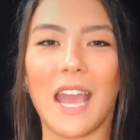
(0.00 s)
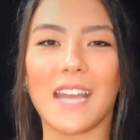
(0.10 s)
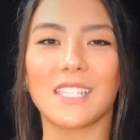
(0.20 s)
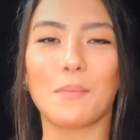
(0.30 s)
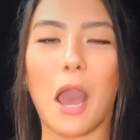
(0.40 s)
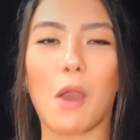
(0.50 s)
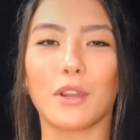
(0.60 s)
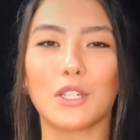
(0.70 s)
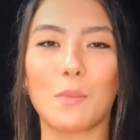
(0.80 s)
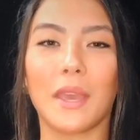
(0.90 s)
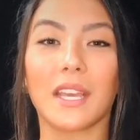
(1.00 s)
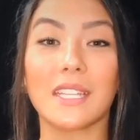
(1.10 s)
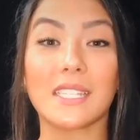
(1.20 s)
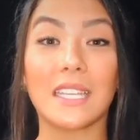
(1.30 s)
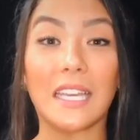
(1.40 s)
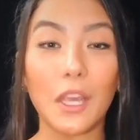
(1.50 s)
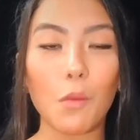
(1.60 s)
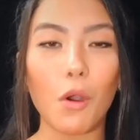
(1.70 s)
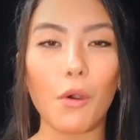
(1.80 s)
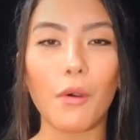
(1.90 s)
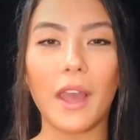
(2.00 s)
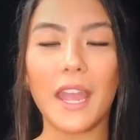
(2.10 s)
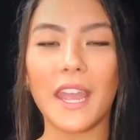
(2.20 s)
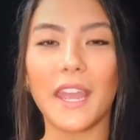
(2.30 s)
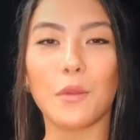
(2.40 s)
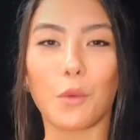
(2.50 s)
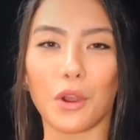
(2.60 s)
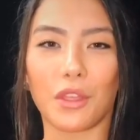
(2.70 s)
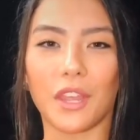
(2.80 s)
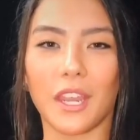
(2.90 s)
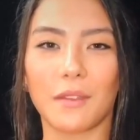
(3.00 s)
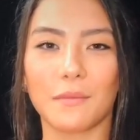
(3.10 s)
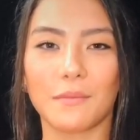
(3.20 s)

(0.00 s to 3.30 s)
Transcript: has the power to make us equal and worthy.